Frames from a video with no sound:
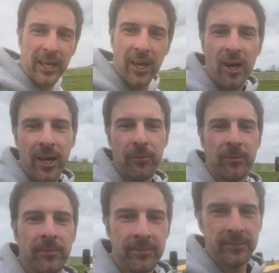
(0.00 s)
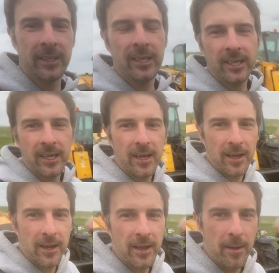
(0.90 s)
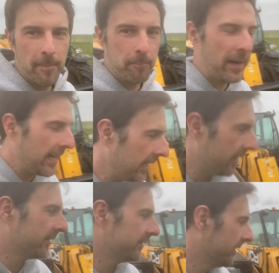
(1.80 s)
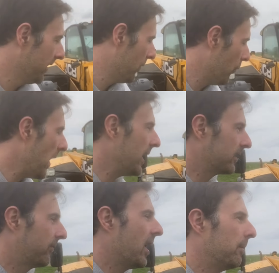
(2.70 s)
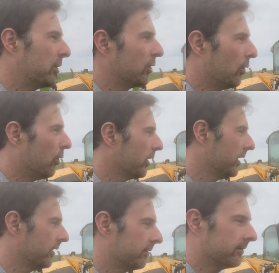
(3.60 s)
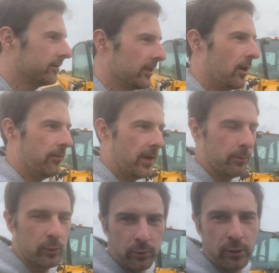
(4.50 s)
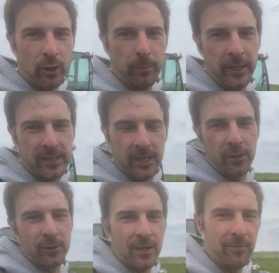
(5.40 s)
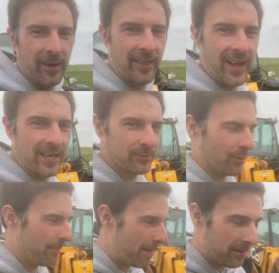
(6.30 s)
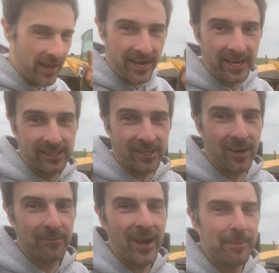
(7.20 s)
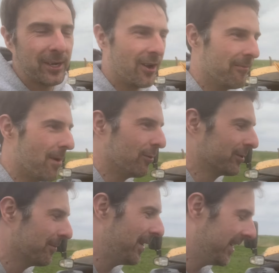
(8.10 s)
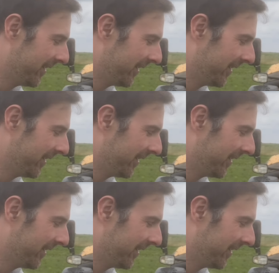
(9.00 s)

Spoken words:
Clive? Me. Where's Farmer Jordan? Oh, Farmer Jordan's too busy to do stuff like that. So remember that next time Farmer Clive moans at me.